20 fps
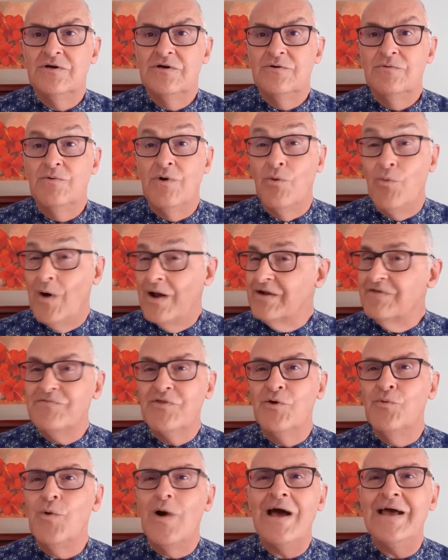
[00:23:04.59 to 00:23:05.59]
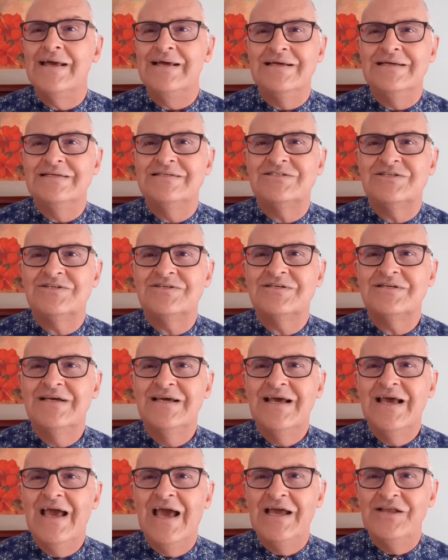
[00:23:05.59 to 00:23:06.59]
Well, one of the ways,
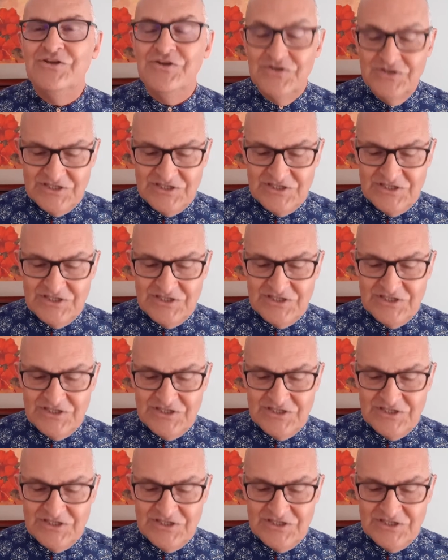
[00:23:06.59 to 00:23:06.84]
and you